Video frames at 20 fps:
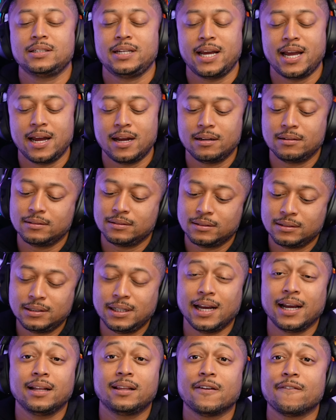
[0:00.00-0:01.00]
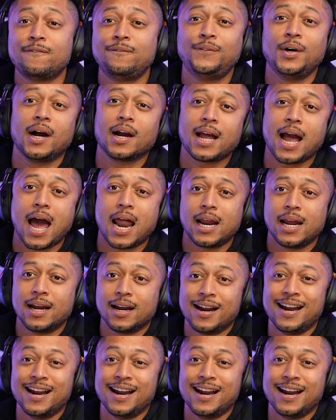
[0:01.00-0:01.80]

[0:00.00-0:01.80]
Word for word: Yeah, yeah. Get the fuck out of here.